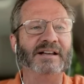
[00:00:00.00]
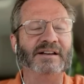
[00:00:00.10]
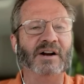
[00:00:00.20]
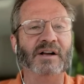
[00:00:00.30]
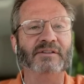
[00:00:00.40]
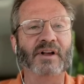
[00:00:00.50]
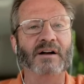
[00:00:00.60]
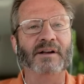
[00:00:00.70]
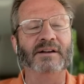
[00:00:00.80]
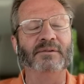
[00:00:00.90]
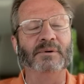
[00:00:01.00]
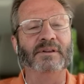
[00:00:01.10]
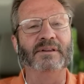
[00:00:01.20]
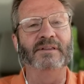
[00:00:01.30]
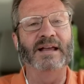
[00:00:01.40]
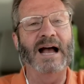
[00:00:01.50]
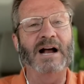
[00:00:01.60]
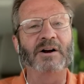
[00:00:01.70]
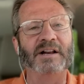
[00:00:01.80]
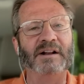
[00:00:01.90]
And you know, it's uh, it's what the, the,
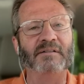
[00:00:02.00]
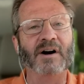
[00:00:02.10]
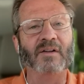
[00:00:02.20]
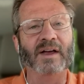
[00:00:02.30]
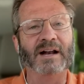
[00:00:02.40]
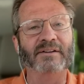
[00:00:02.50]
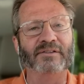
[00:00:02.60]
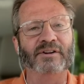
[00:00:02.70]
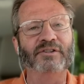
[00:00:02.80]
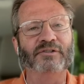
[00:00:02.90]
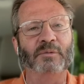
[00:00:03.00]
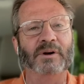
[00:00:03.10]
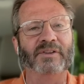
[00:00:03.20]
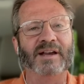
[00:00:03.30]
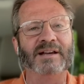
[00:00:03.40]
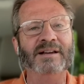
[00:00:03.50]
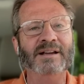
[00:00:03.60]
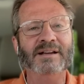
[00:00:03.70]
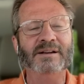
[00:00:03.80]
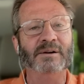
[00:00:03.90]
irony of all that is. This is what they
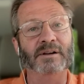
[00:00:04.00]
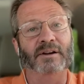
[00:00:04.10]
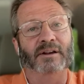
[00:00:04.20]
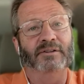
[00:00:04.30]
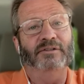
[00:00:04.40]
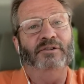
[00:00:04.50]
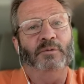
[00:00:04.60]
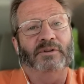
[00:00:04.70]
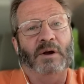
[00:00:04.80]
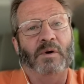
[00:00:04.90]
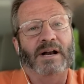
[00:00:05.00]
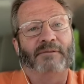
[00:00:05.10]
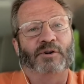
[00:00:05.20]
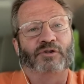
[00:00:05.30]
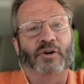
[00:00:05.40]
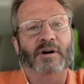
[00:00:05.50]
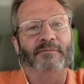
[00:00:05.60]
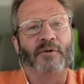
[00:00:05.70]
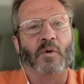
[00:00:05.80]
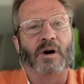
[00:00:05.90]
is this is what they went after Trump
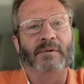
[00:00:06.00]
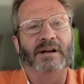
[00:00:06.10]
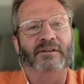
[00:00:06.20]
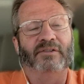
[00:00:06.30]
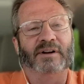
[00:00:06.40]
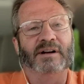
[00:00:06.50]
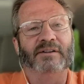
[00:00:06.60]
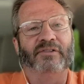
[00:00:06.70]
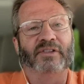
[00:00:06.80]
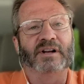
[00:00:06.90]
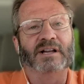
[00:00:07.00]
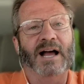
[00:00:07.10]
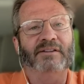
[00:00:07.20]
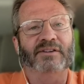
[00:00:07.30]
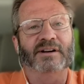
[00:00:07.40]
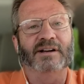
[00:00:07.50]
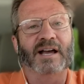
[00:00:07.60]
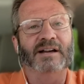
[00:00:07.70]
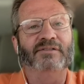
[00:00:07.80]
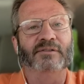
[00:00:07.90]
for. I mean, it's the it's the classic
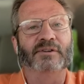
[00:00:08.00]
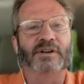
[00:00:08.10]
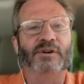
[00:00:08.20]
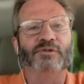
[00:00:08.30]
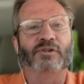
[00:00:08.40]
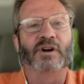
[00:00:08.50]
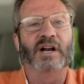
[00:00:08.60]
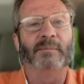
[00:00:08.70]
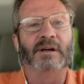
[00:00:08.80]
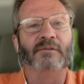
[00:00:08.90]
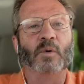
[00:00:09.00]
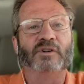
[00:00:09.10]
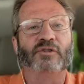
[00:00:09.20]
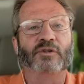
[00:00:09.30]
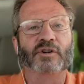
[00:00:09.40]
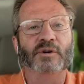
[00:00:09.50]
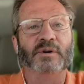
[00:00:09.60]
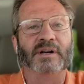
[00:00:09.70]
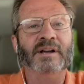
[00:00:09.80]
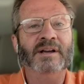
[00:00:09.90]
case of accuse your enemy of what you're doing,